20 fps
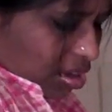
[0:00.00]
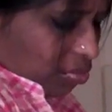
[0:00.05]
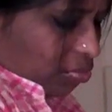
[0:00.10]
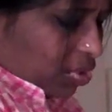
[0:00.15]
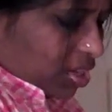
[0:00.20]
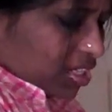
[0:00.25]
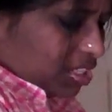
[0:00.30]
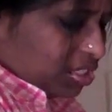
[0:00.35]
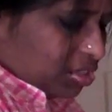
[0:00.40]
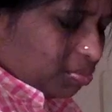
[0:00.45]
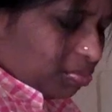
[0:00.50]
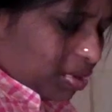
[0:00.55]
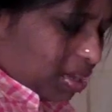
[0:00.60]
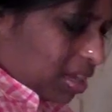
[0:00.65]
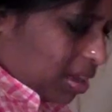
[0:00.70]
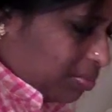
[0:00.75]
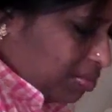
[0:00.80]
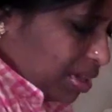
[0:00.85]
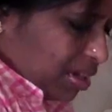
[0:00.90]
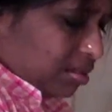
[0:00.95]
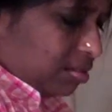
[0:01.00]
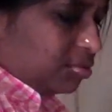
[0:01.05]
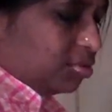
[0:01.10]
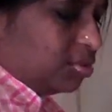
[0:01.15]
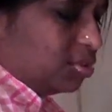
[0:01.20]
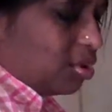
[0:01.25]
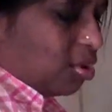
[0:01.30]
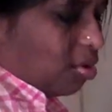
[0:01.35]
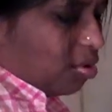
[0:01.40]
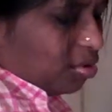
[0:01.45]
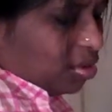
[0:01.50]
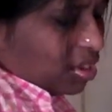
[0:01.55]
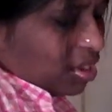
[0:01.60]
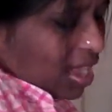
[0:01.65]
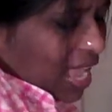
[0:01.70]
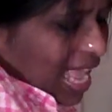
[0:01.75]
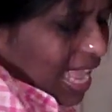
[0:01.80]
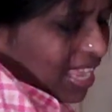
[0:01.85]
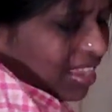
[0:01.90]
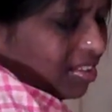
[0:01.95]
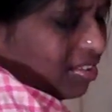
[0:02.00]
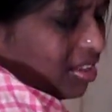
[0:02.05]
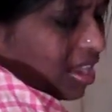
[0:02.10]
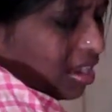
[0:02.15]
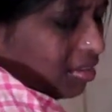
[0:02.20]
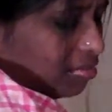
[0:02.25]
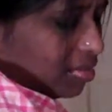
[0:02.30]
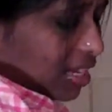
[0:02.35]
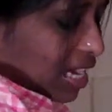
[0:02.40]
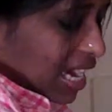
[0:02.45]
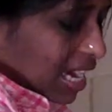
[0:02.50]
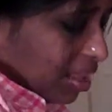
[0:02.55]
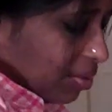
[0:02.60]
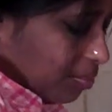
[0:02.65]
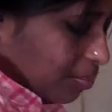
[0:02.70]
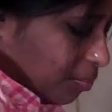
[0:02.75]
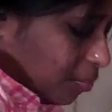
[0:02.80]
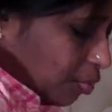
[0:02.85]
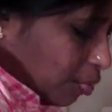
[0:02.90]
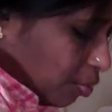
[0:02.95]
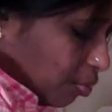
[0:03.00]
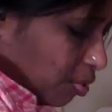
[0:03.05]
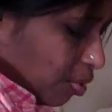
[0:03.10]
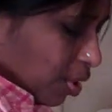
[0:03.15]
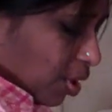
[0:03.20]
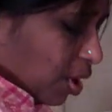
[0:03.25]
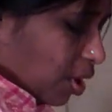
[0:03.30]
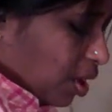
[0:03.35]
Once you become a loose dough, you have to add up more